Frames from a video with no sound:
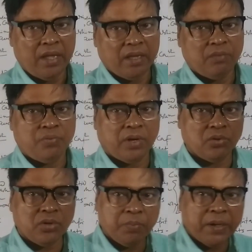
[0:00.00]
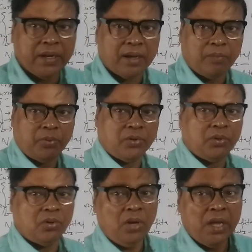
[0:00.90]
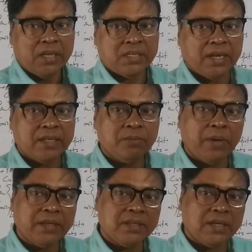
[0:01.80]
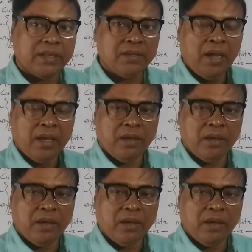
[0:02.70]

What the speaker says: If you are to depending upon your stage by stage.